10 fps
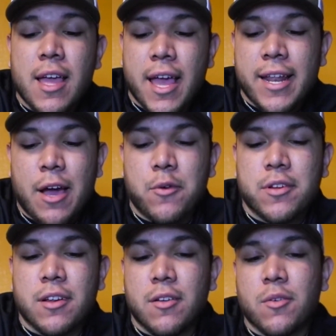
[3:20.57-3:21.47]
And
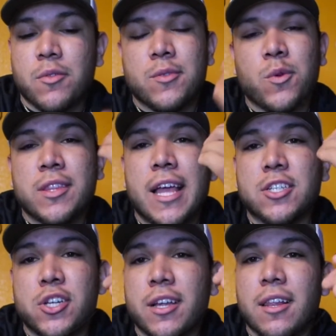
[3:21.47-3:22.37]
with
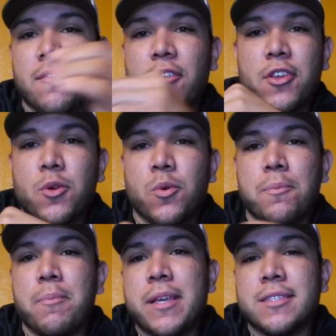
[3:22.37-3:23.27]
that chicken liver, you
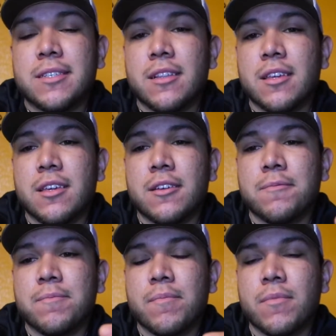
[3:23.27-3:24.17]
would basically,